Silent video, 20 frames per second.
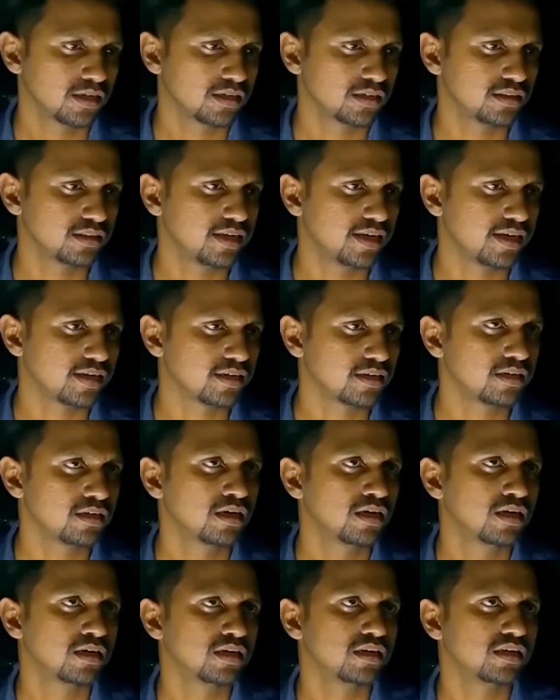Then
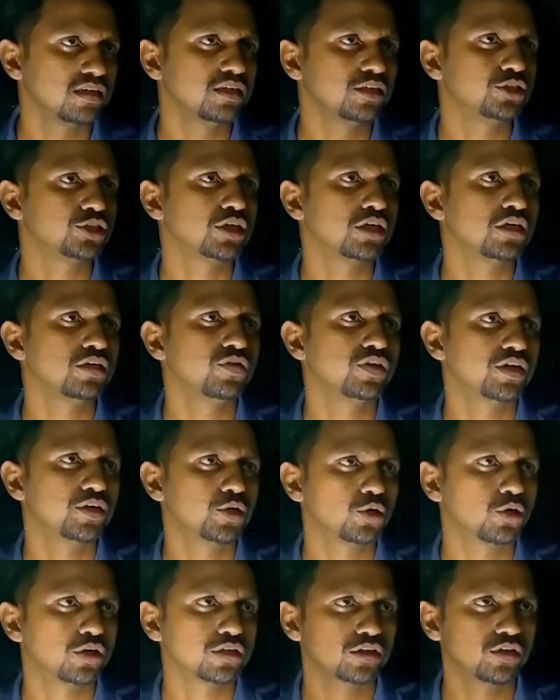initially we are
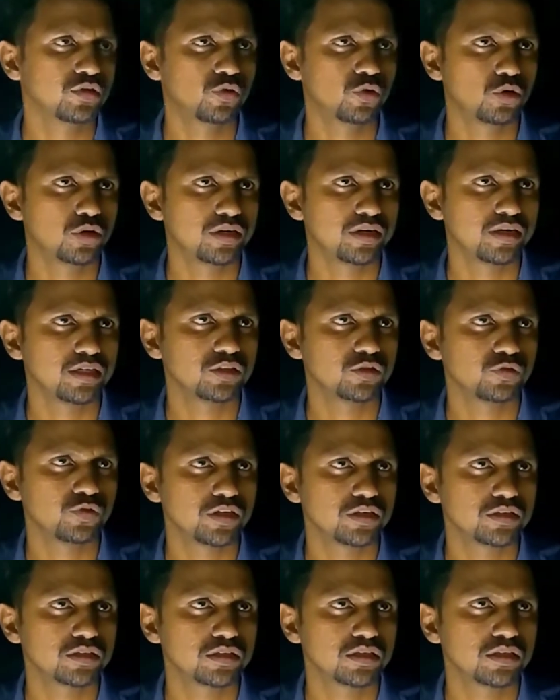drawing the voltage
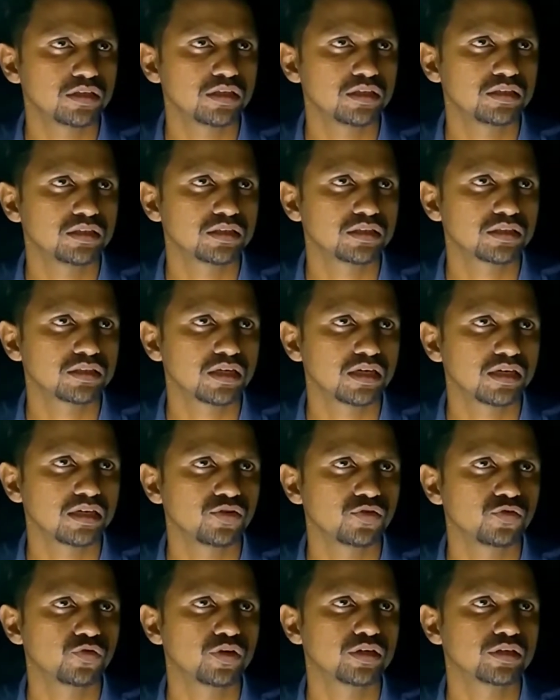phasor. It's a
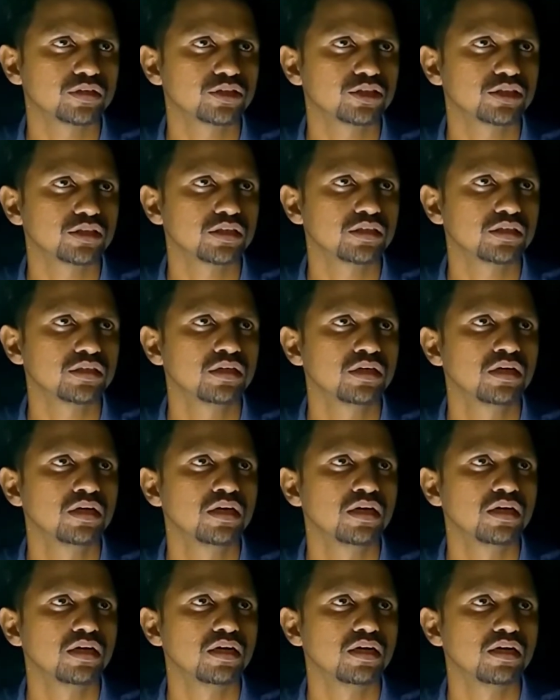sine function,
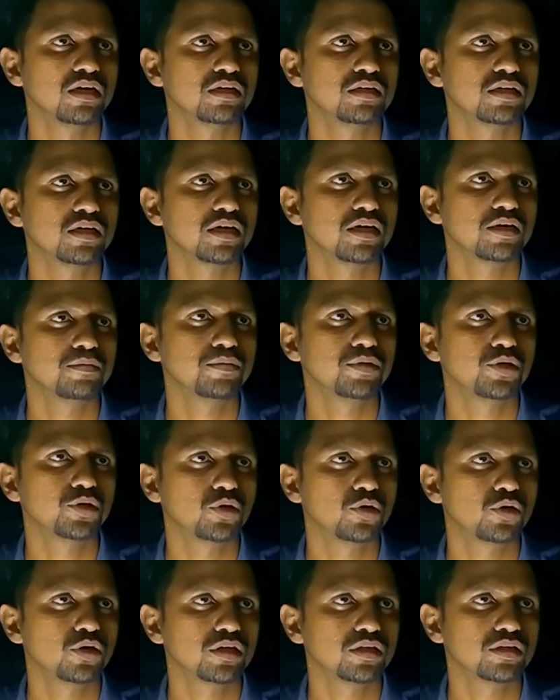and I am
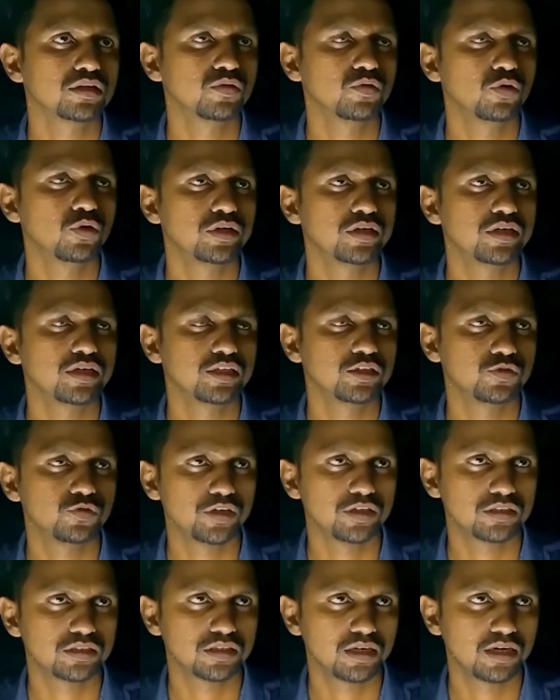drawing the voltage
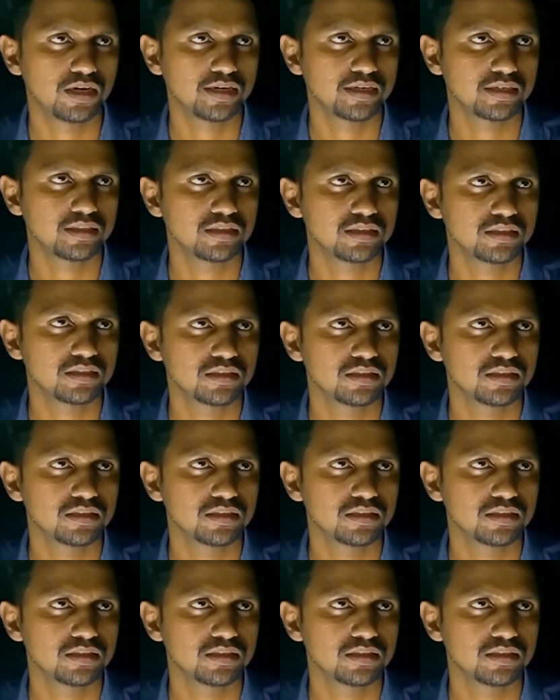phasor like this.